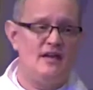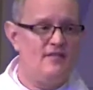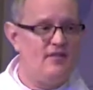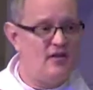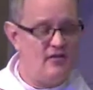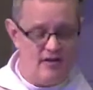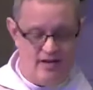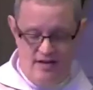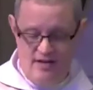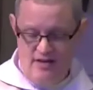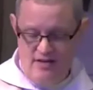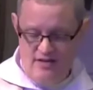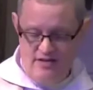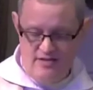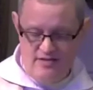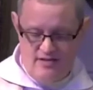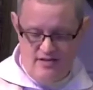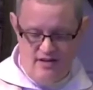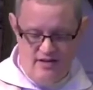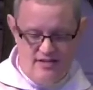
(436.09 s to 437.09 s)
And there
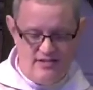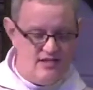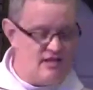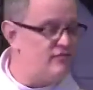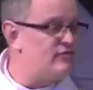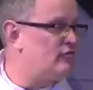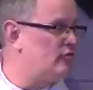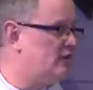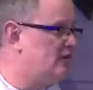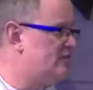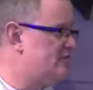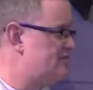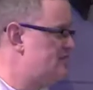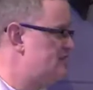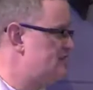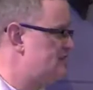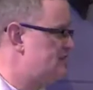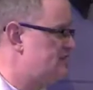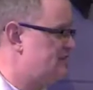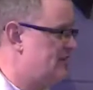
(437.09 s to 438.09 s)
is a difference,
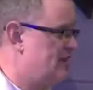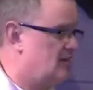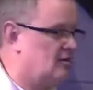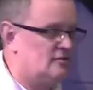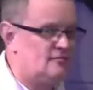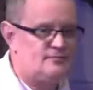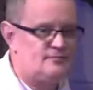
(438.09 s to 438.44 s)
isn't there?